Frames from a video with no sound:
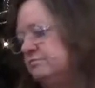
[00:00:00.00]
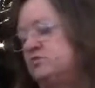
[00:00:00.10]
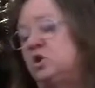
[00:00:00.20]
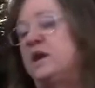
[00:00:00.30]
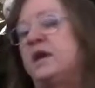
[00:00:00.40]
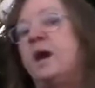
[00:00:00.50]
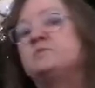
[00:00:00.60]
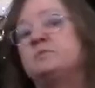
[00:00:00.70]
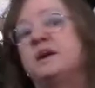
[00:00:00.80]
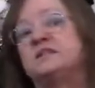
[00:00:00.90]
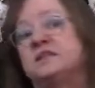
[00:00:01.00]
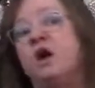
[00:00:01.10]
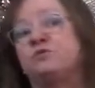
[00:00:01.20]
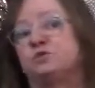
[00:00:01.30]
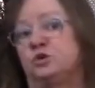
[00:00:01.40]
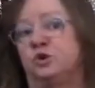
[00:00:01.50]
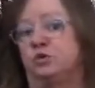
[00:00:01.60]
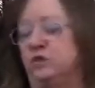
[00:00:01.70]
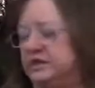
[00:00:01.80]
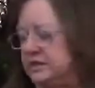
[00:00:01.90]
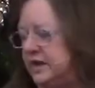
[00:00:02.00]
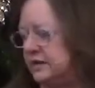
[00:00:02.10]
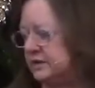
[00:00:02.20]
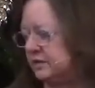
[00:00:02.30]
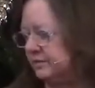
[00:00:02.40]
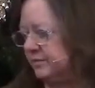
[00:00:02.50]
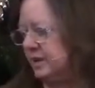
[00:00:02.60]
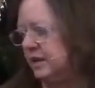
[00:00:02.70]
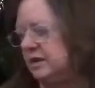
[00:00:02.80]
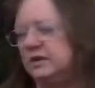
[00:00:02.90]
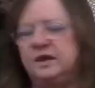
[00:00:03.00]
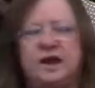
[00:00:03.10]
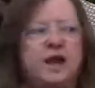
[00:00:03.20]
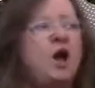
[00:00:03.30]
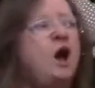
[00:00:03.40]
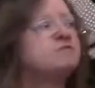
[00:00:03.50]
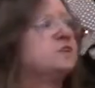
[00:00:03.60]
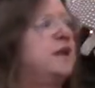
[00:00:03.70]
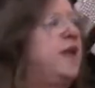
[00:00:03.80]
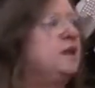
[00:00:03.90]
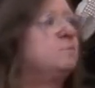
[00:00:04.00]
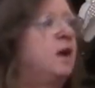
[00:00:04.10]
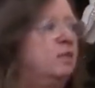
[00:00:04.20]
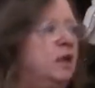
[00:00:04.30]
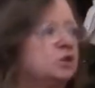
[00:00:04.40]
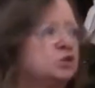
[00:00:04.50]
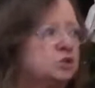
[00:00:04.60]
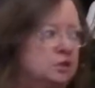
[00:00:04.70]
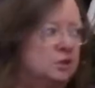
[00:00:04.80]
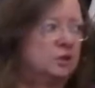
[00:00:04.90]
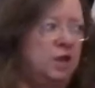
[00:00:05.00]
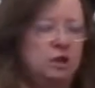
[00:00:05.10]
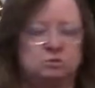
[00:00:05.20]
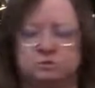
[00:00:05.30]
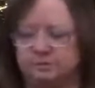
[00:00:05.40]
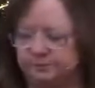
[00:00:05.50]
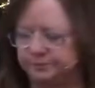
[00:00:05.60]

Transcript: so I kept to myself during recess and I often ate my lunch alone.